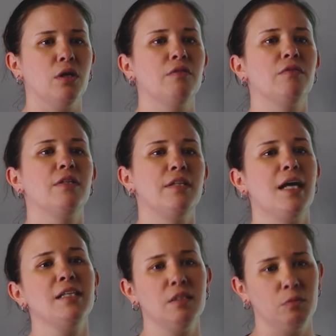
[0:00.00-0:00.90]
of
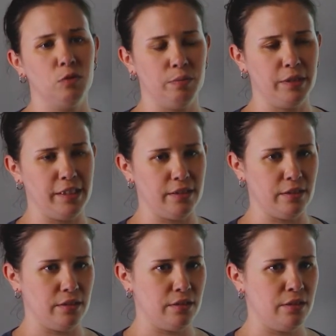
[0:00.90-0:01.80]
decimal
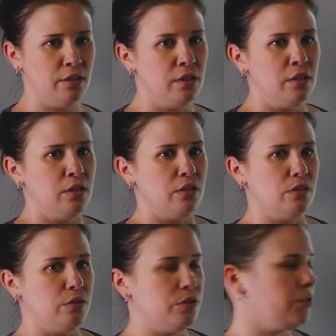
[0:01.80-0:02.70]
places.
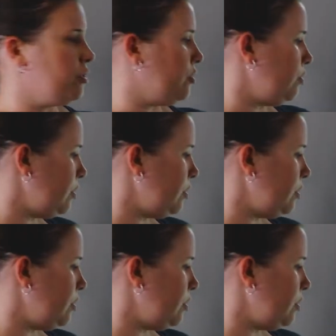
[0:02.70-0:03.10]
So here's another